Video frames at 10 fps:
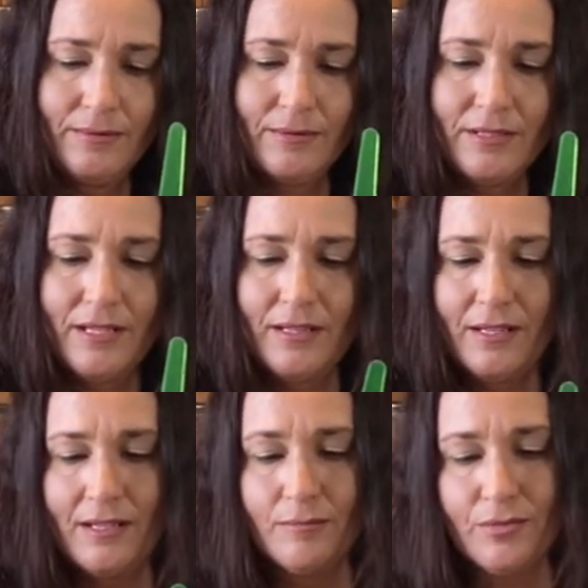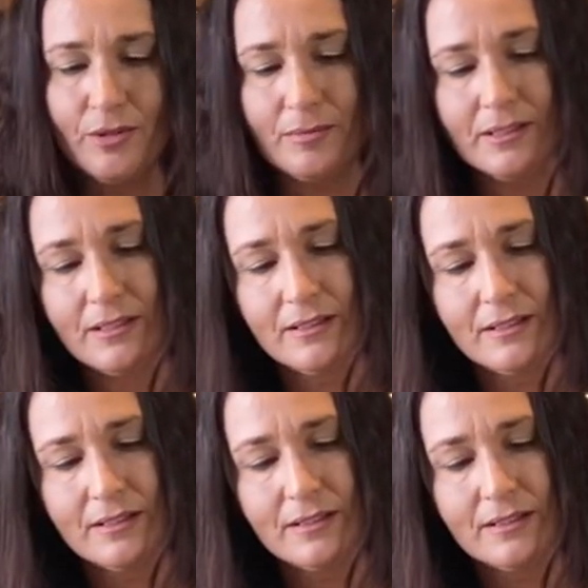Let's get that in properly.
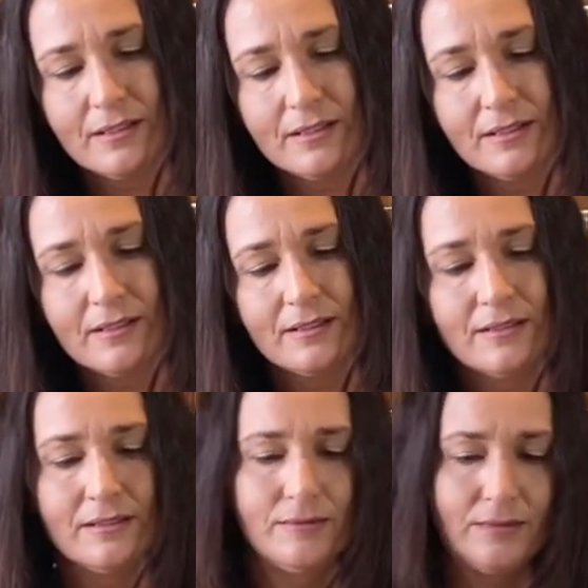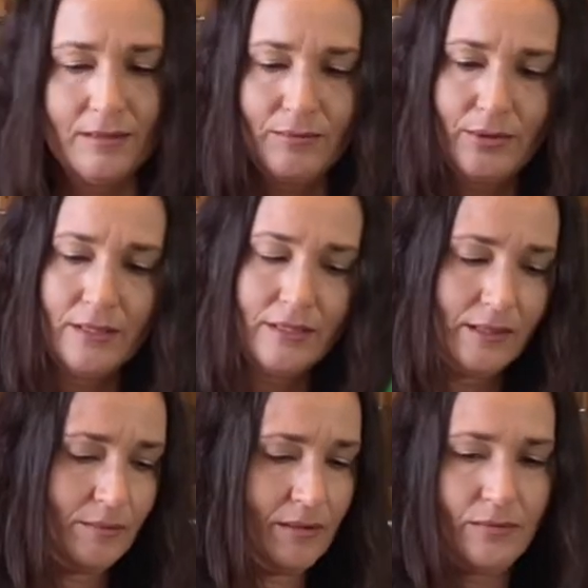I can put a
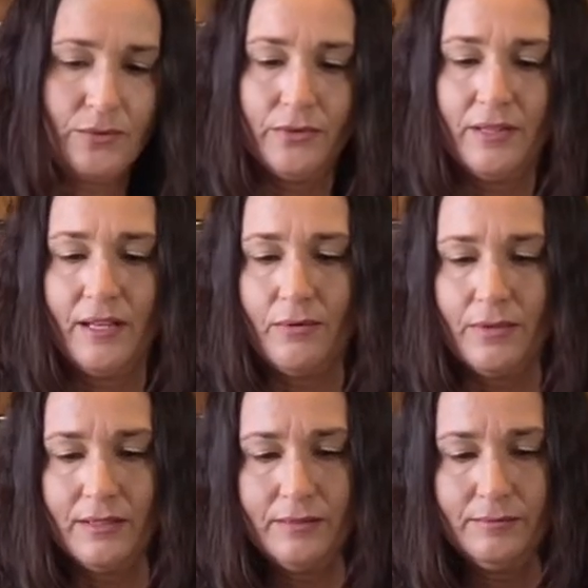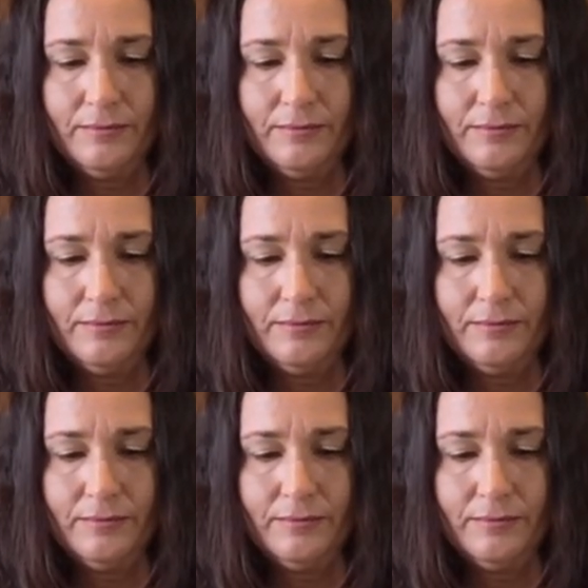little bit more on that one.